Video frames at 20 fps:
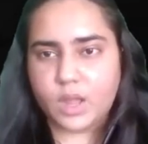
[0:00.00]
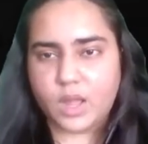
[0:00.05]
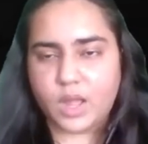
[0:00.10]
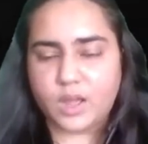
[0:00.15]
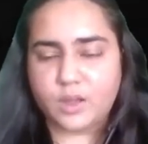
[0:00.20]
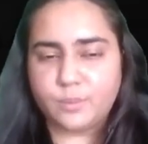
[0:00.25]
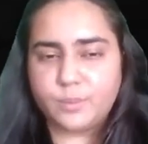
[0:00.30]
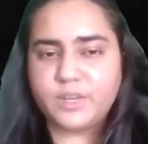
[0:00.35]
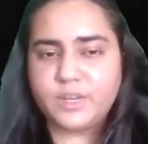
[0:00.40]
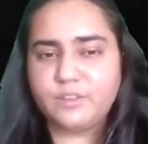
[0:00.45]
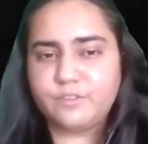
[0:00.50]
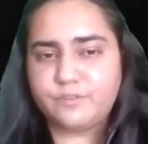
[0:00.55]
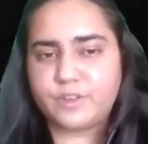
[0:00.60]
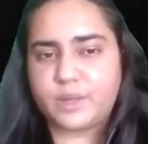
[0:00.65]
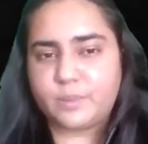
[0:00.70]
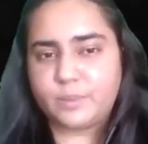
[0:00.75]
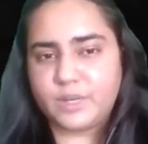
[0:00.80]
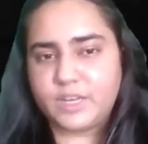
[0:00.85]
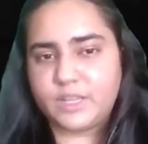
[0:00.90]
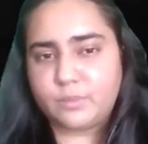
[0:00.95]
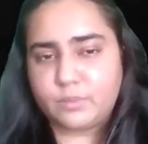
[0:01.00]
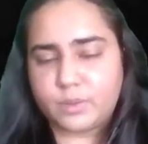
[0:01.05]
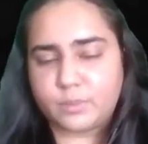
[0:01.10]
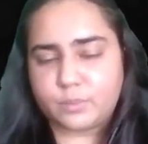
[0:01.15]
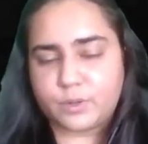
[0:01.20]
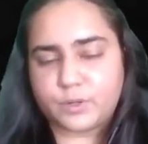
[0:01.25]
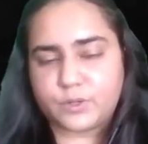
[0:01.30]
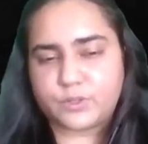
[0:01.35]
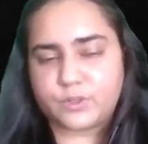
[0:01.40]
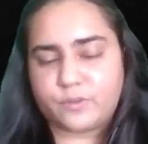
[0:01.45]
how many family
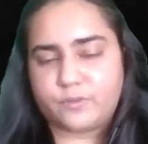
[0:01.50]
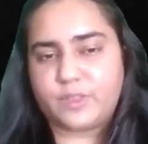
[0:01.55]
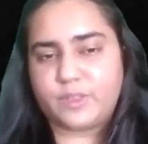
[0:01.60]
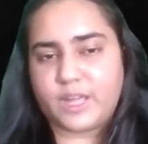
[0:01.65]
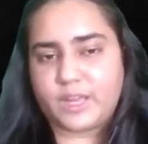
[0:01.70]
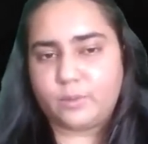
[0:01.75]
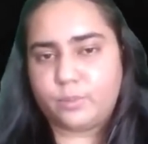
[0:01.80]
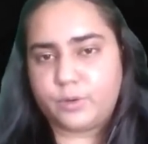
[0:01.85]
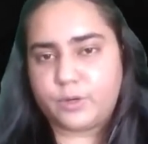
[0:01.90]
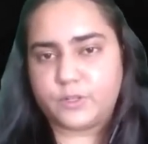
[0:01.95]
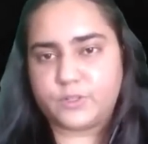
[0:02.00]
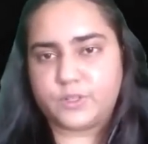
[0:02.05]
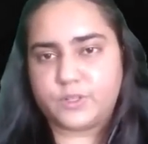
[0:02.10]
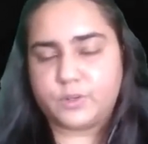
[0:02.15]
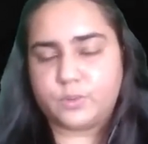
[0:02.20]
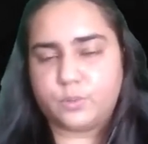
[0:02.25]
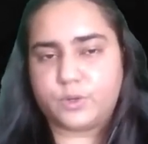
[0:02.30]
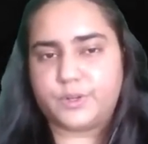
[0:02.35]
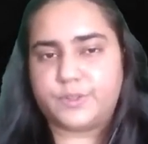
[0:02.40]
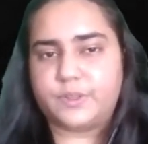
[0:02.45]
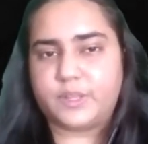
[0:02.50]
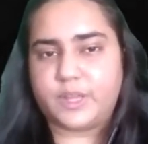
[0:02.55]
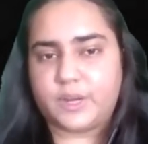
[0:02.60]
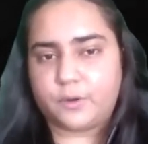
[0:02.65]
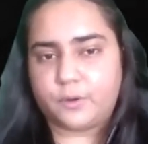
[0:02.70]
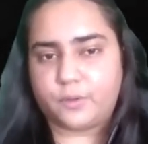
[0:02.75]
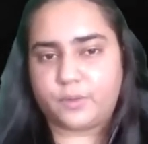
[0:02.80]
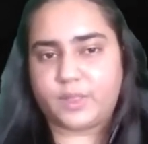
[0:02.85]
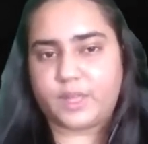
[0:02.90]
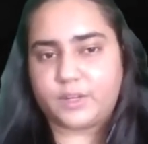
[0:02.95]
members of that person were
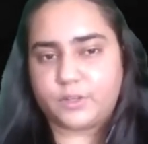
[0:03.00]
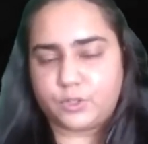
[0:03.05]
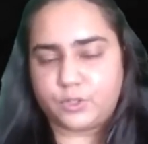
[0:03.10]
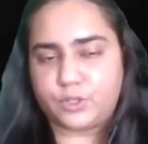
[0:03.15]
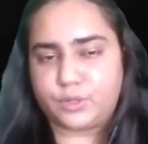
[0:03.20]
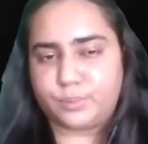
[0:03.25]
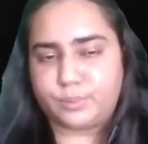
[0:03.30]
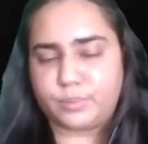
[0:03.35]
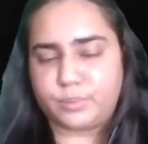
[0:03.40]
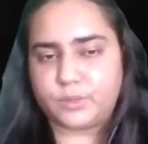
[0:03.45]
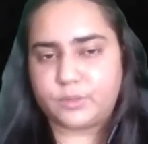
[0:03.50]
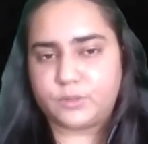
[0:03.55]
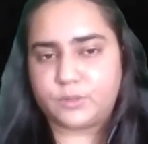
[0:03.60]
there on that ship.